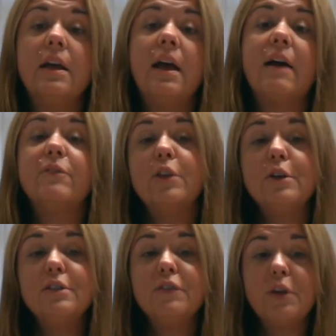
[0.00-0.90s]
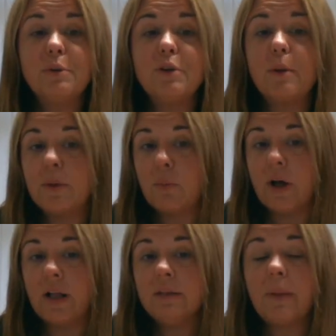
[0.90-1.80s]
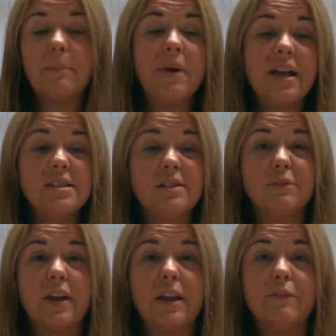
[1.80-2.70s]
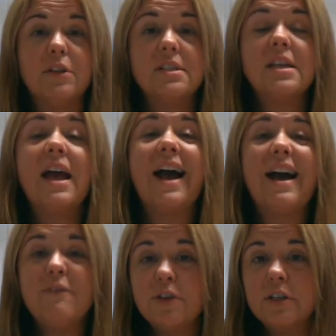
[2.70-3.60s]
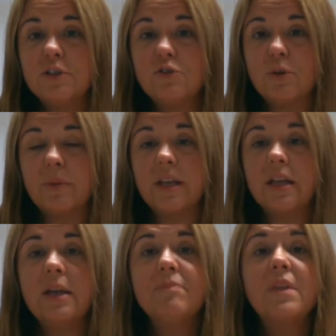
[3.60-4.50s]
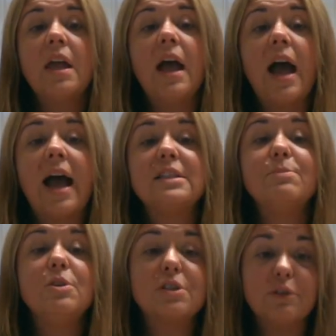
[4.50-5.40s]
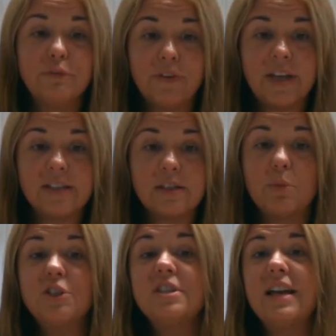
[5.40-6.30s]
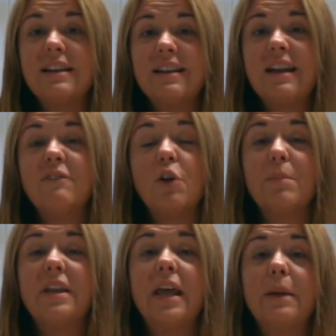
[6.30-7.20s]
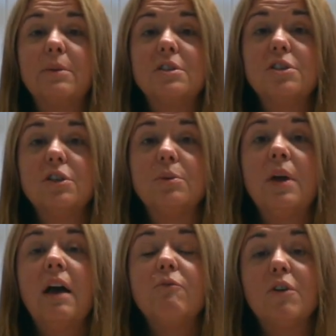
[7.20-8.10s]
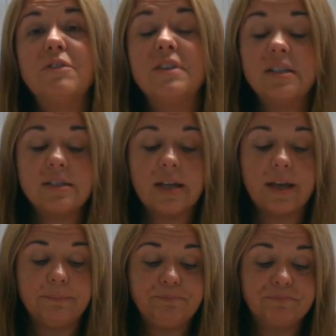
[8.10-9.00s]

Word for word: and for those of you who know me well, my personal favourites African drumming and musical theatre, which sadly I've not been able to run this term.